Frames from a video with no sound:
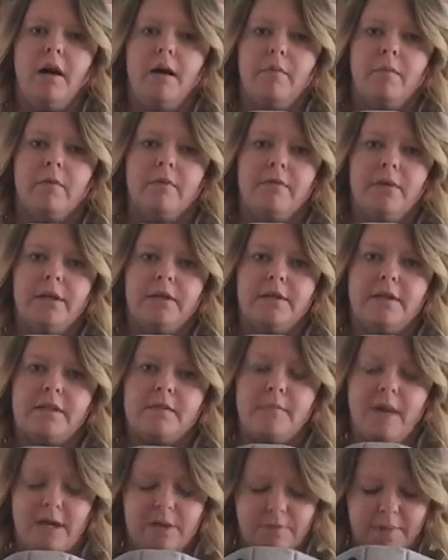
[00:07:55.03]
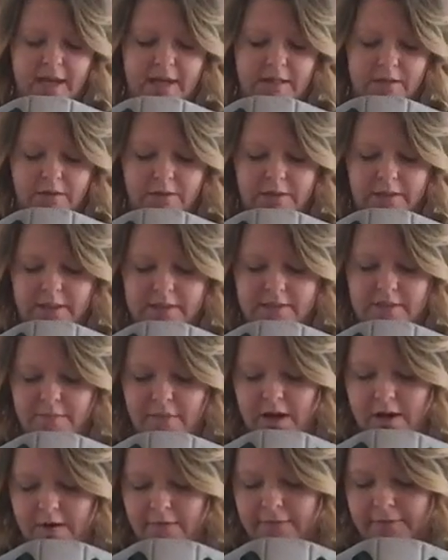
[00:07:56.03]
reveal this mesh panel and get some
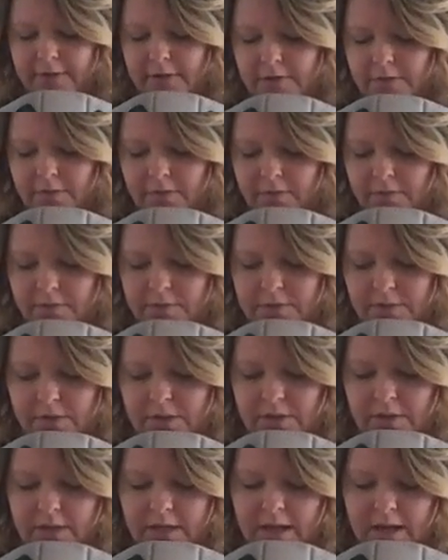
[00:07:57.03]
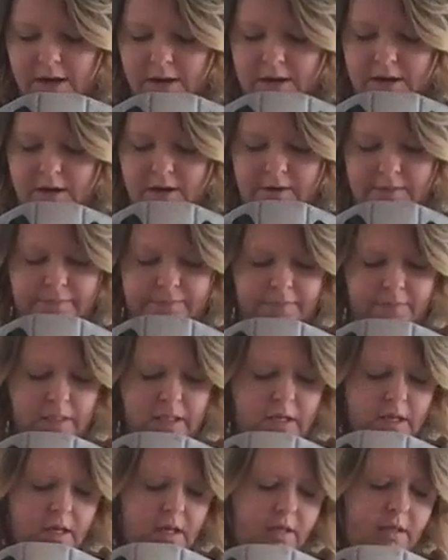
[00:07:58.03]
airflow through to your carrier.
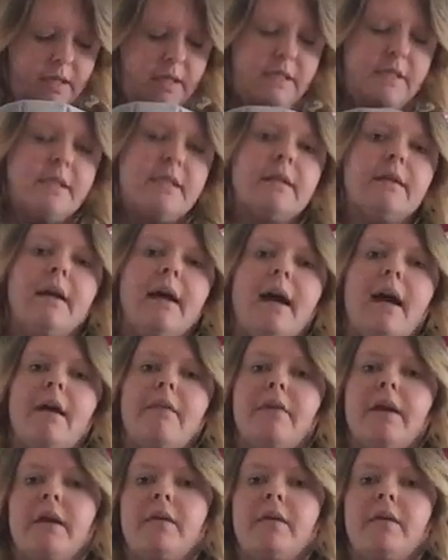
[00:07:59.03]
They still have